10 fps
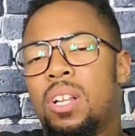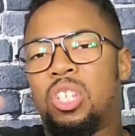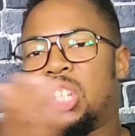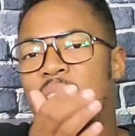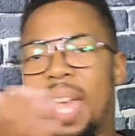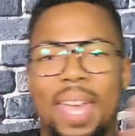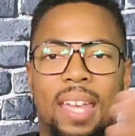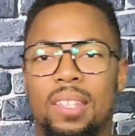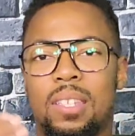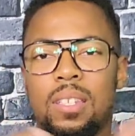
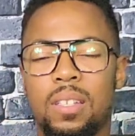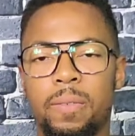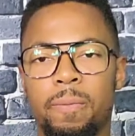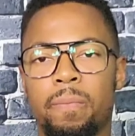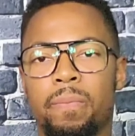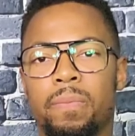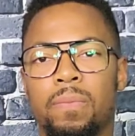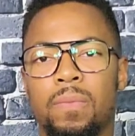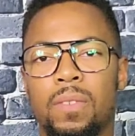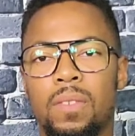chance,
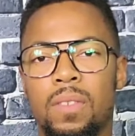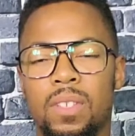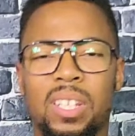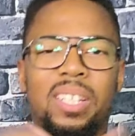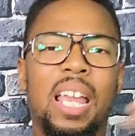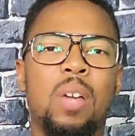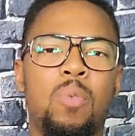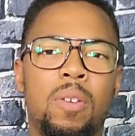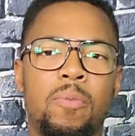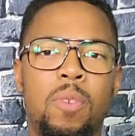just like
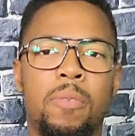with